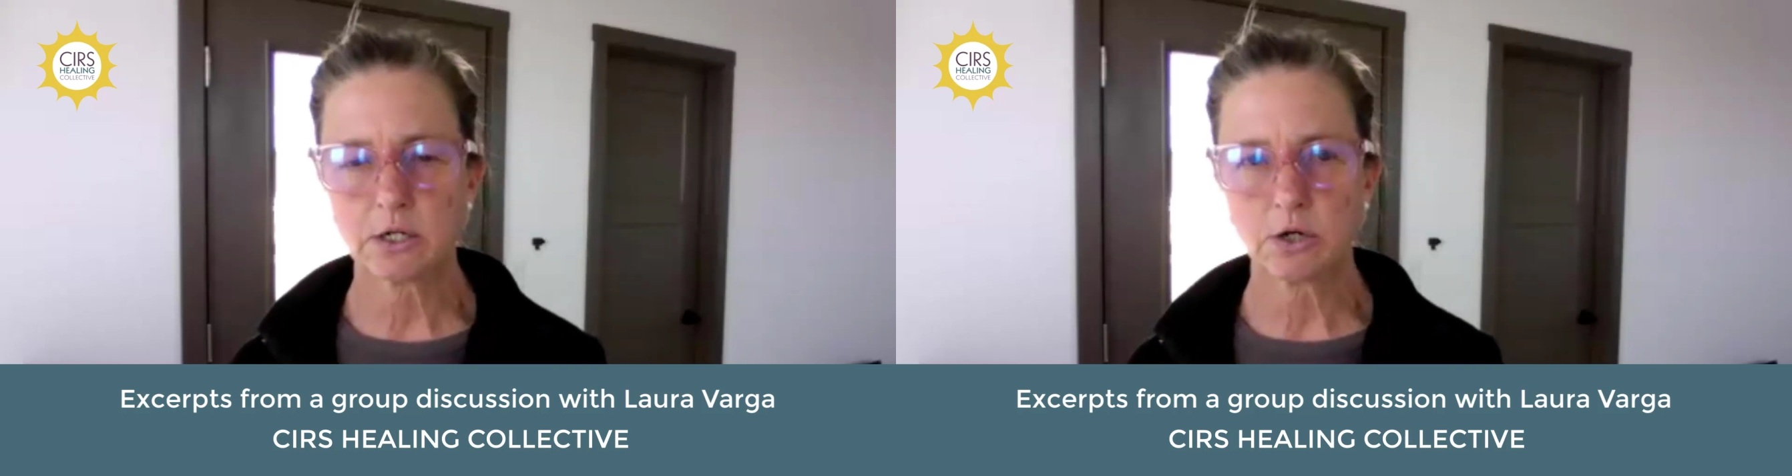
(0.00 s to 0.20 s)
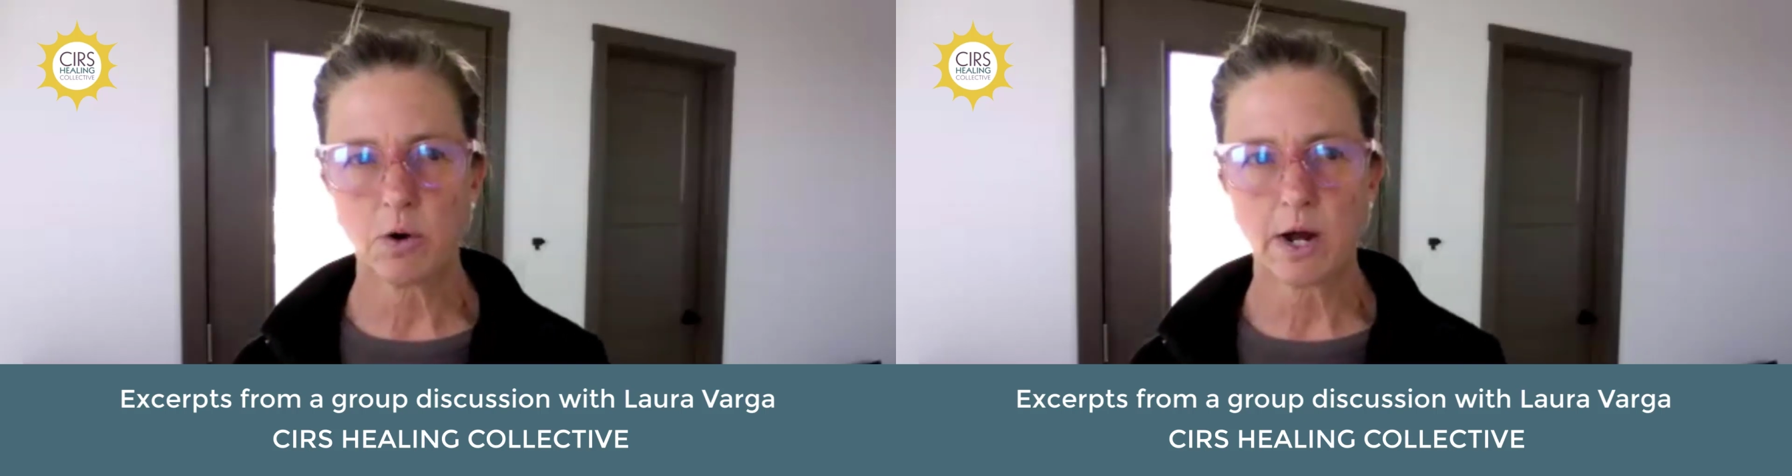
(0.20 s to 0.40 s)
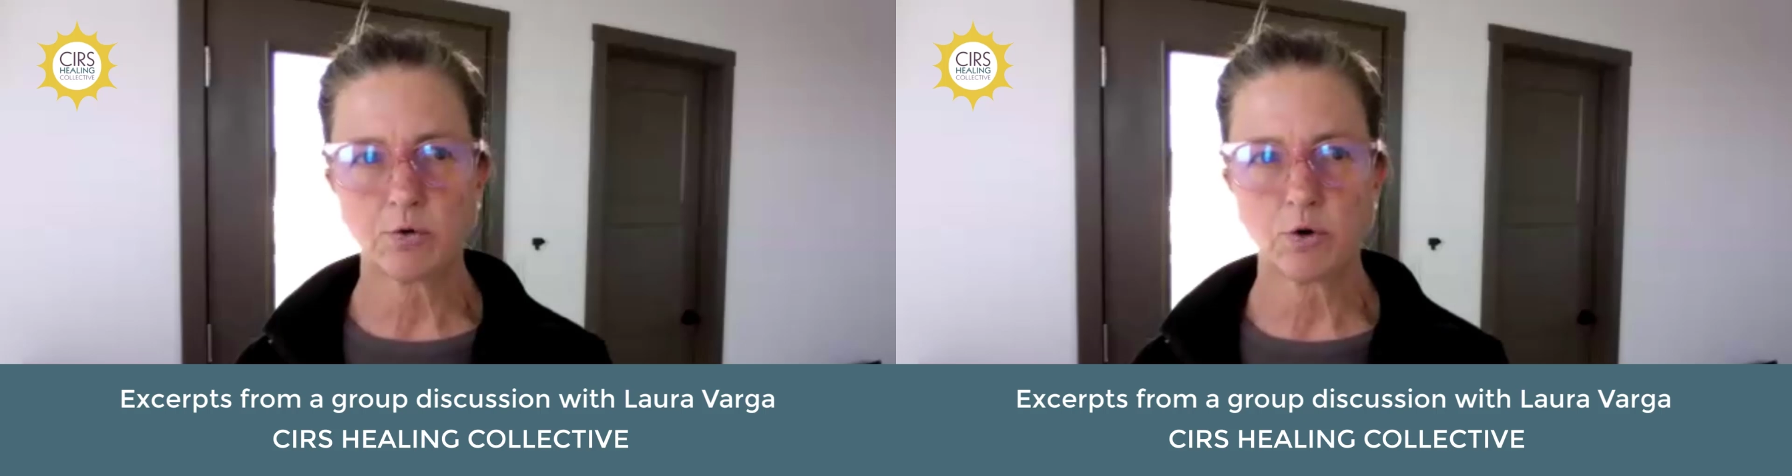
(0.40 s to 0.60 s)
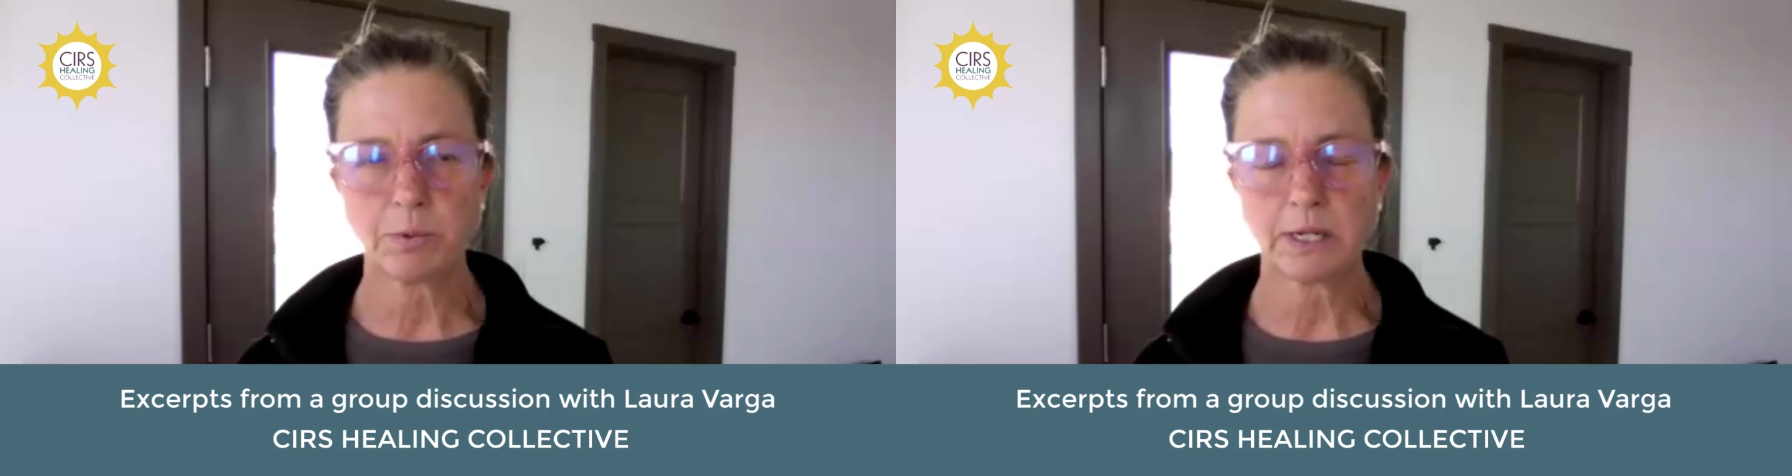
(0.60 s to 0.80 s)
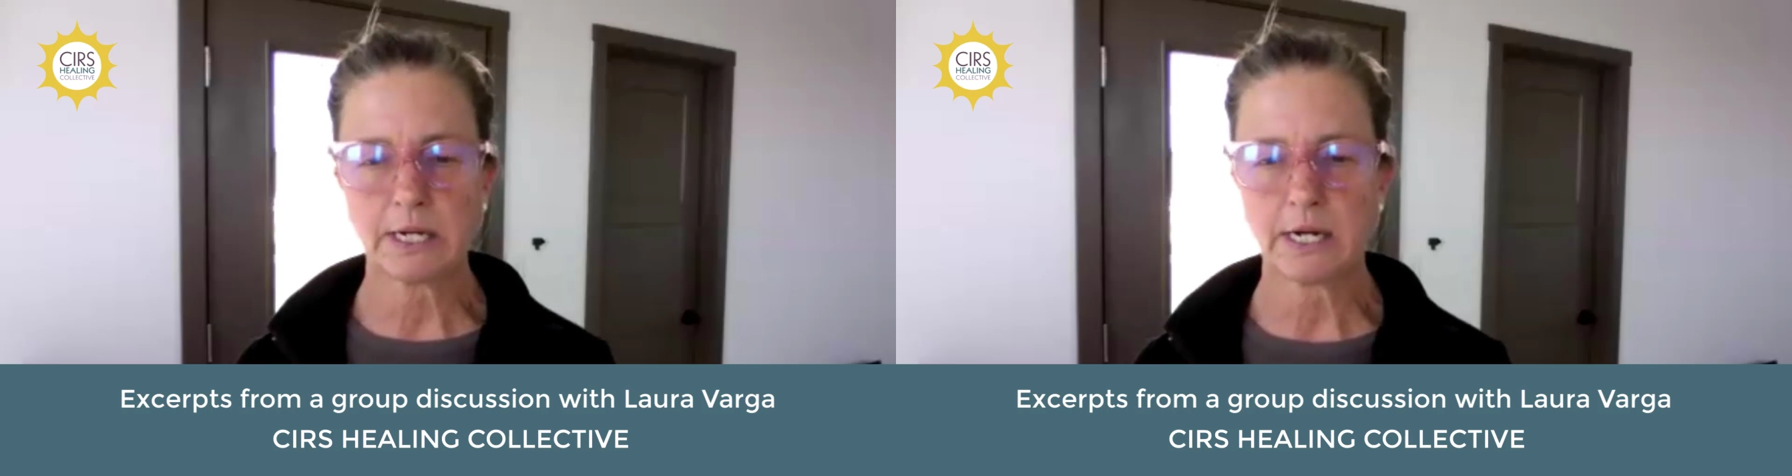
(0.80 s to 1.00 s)
I grew
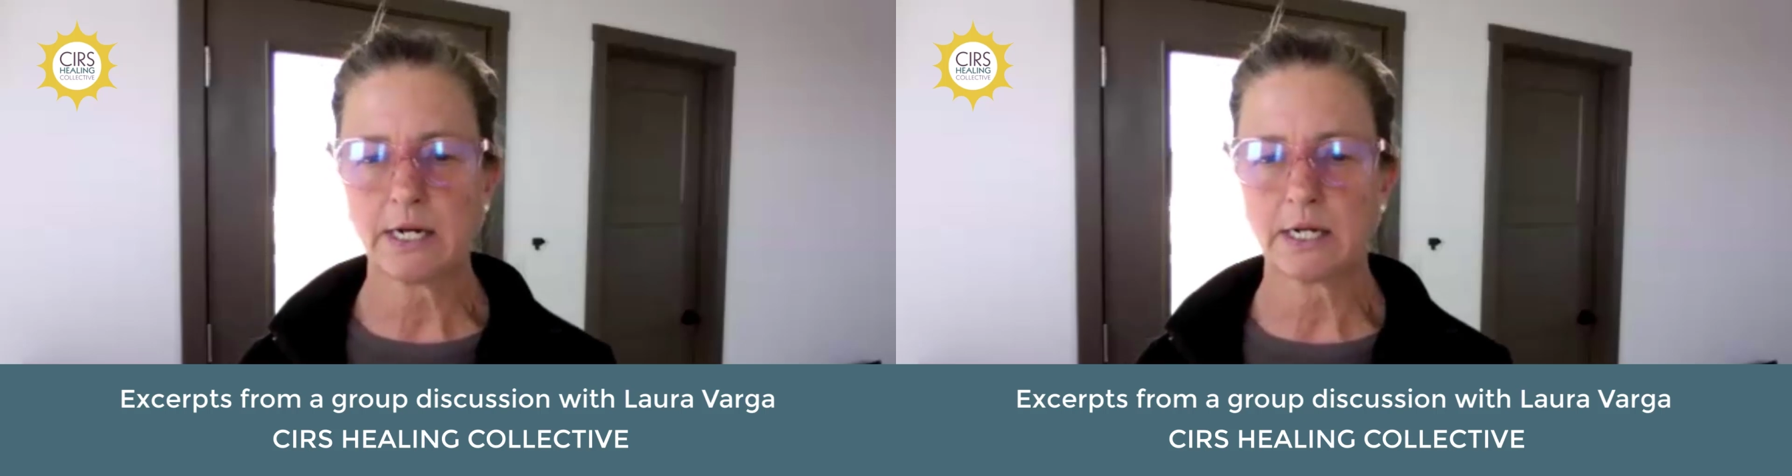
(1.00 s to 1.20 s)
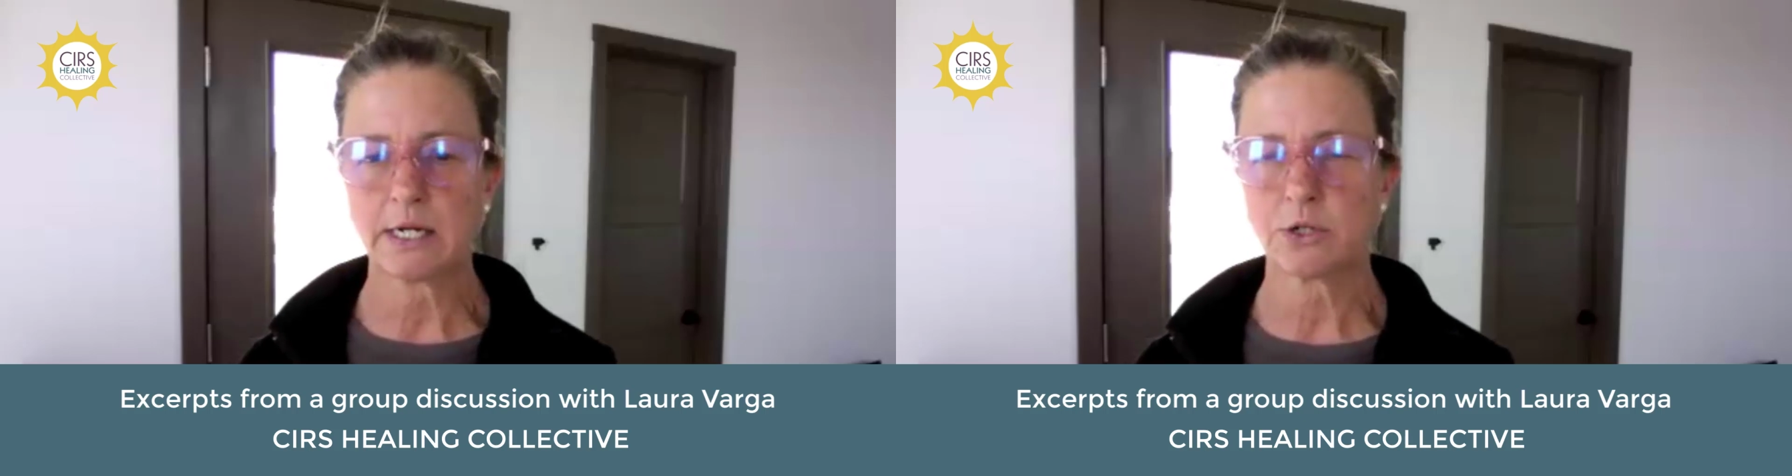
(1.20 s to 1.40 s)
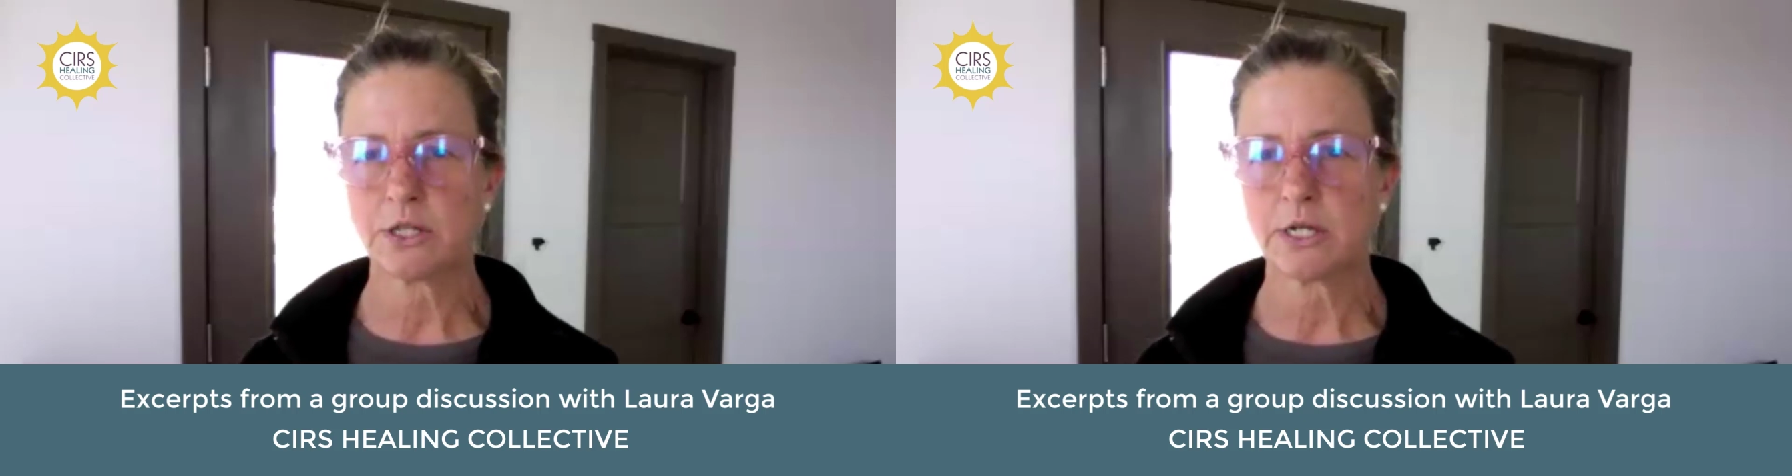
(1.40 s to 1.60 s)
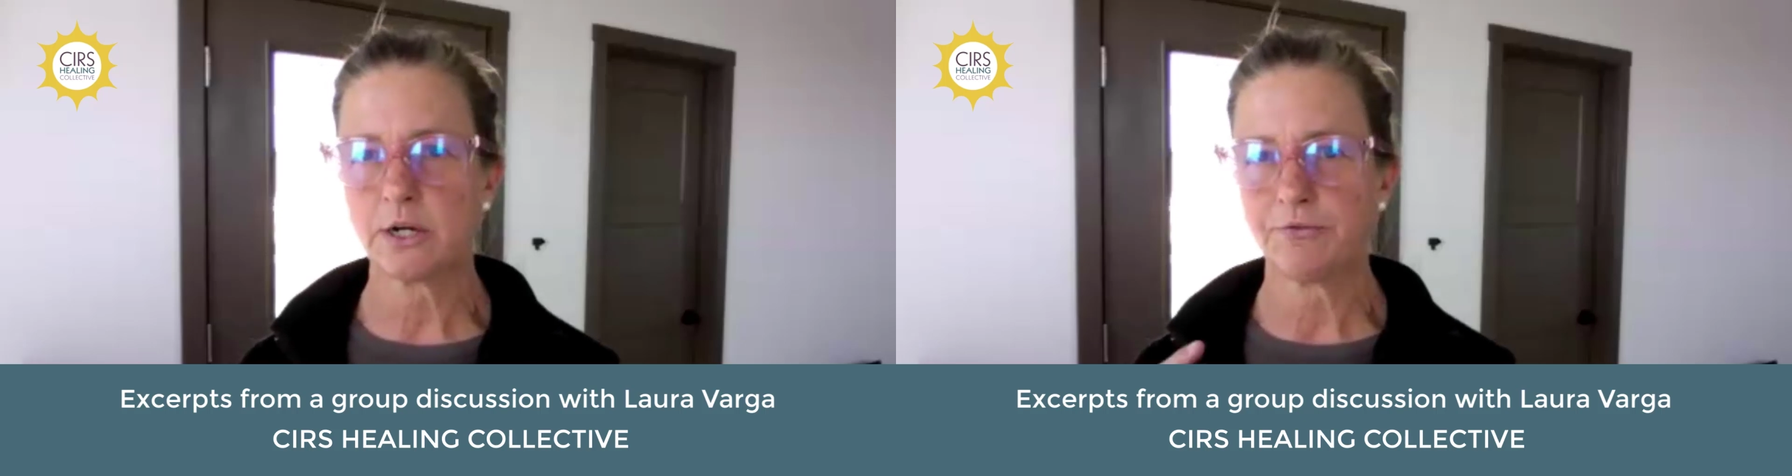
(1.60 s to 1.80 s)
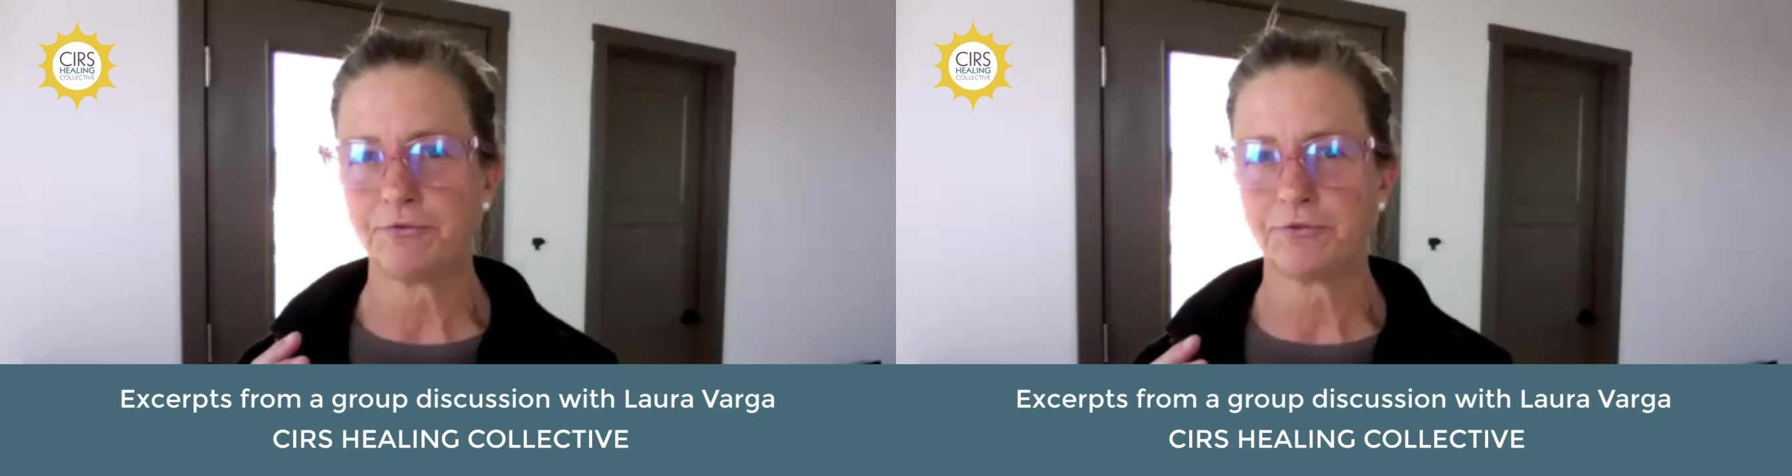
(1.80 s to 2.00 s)
up in Connecticut, so I
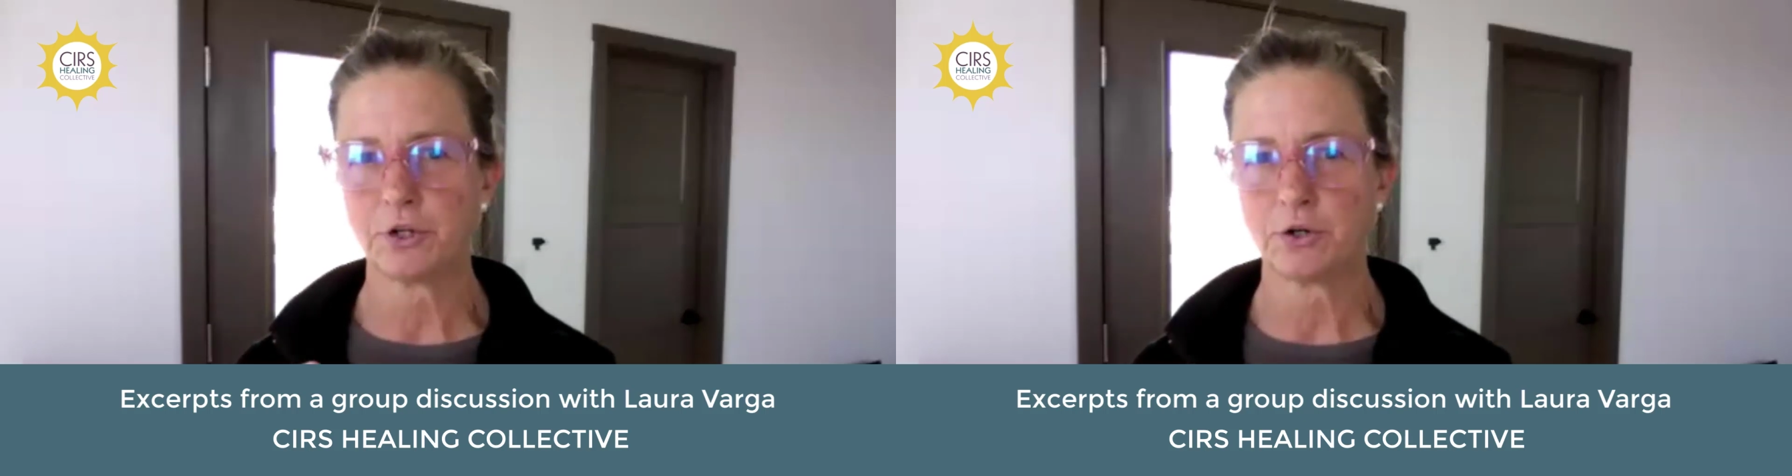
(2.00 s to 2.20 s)
think of,